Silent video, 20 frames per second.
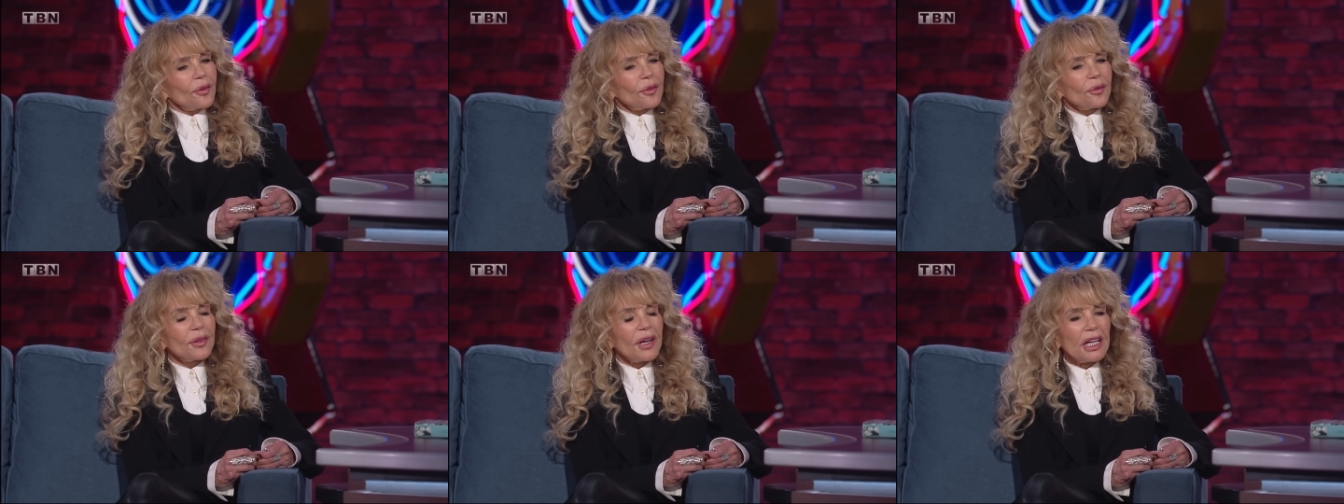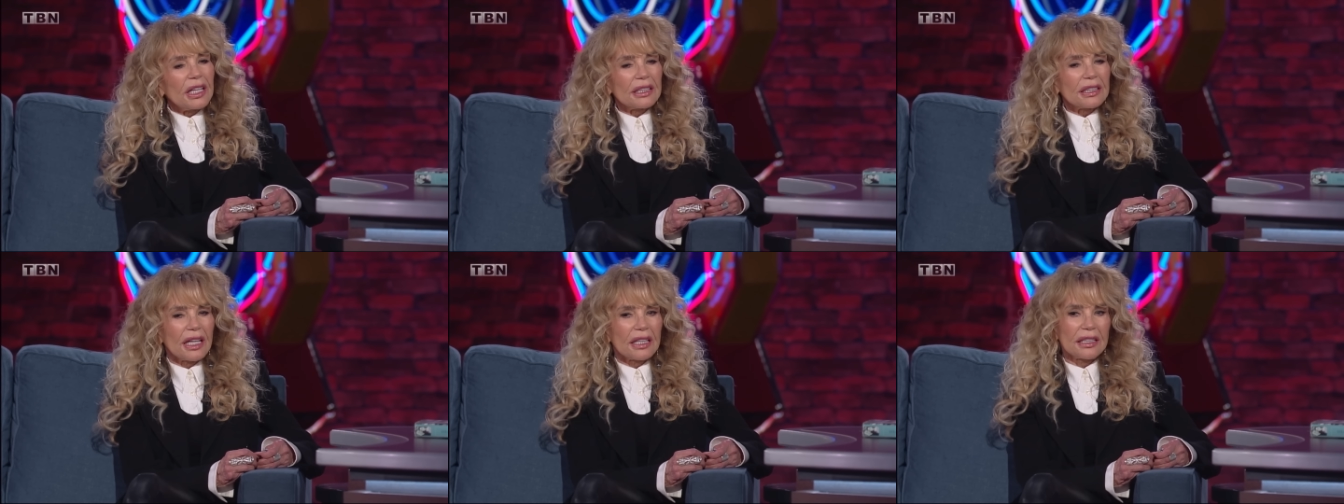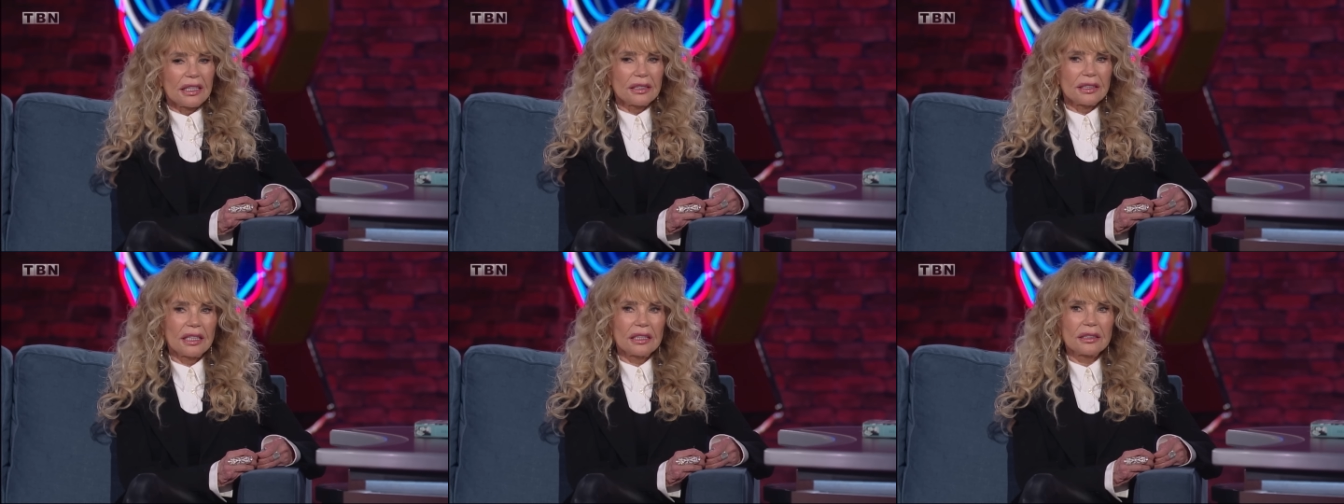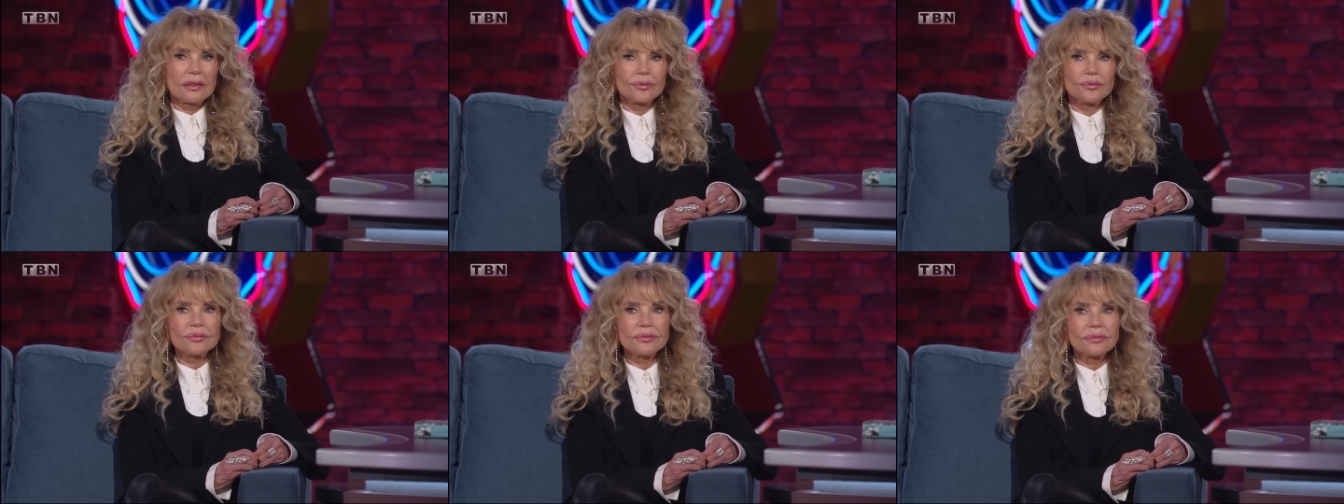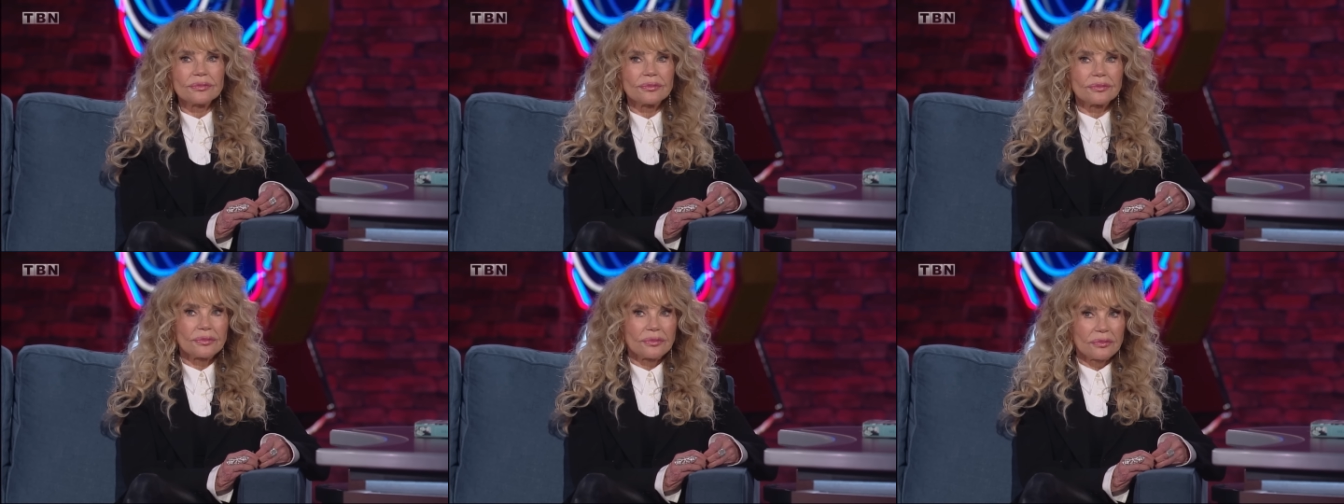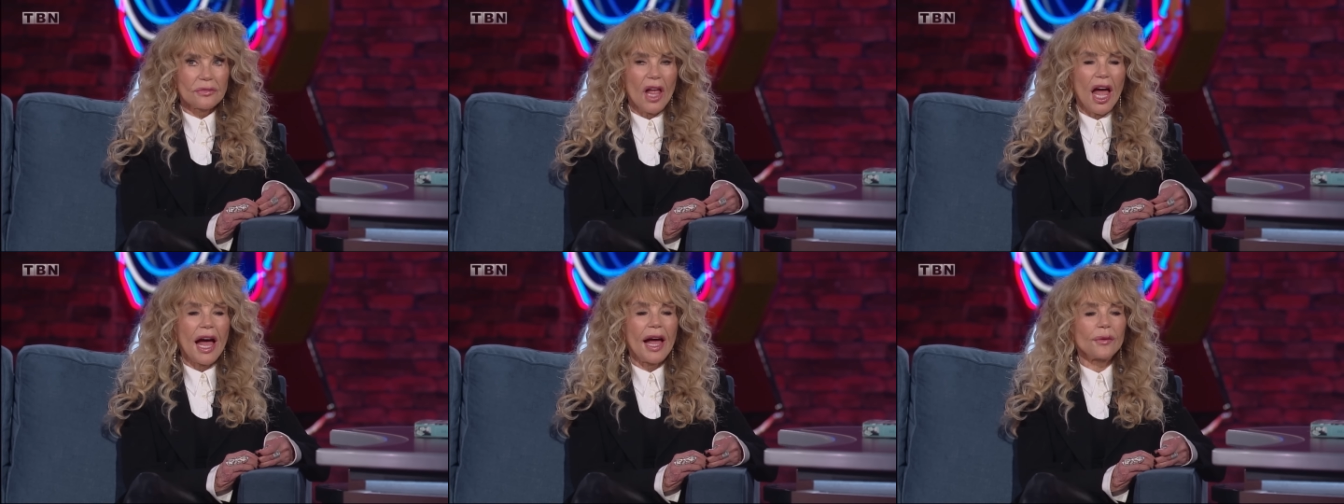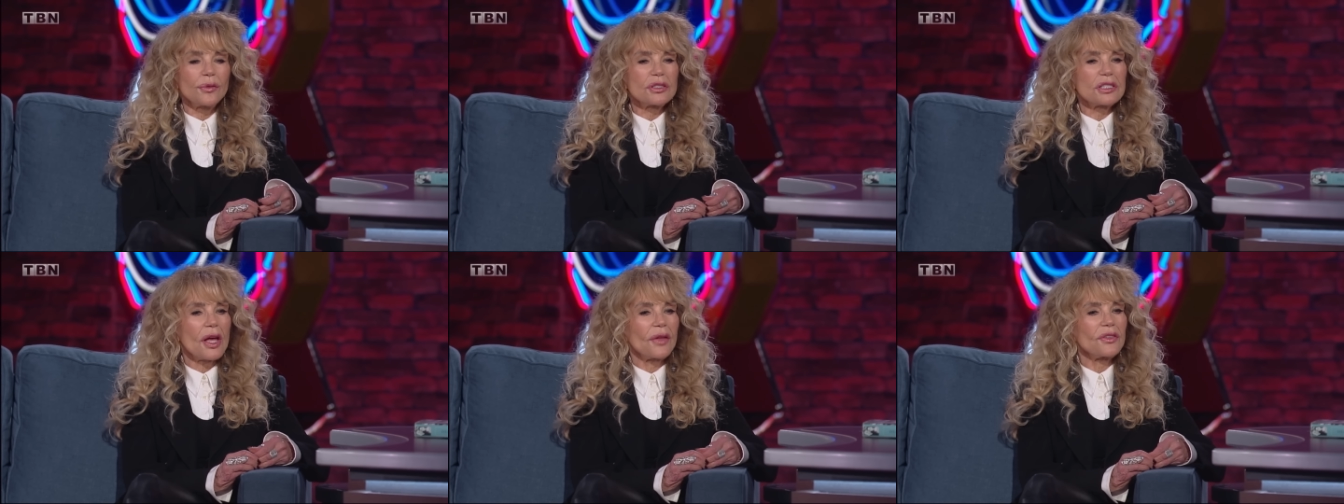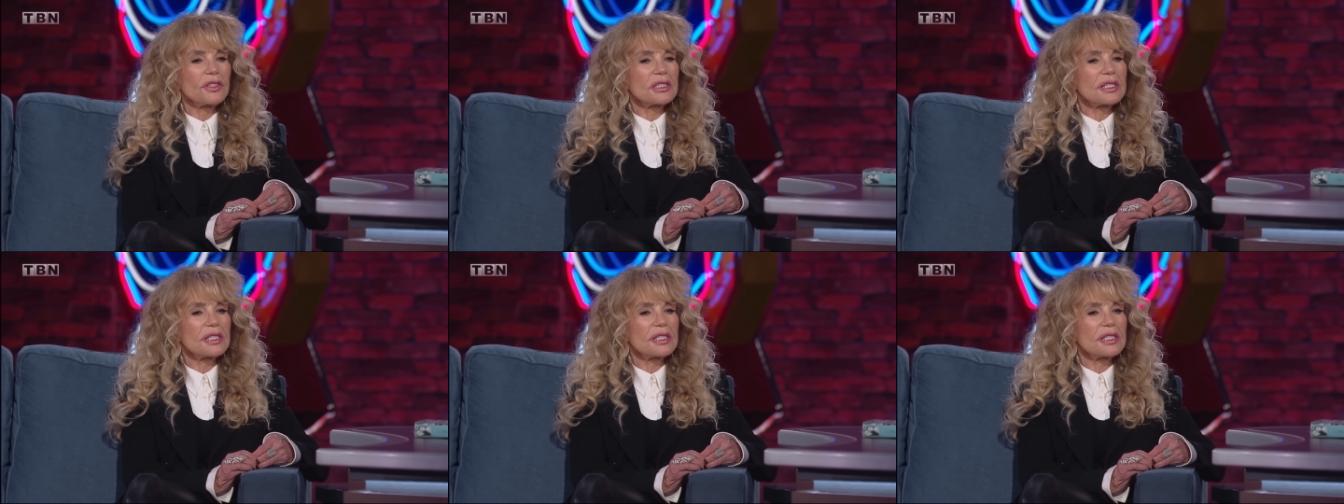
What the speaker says: Well, I was on the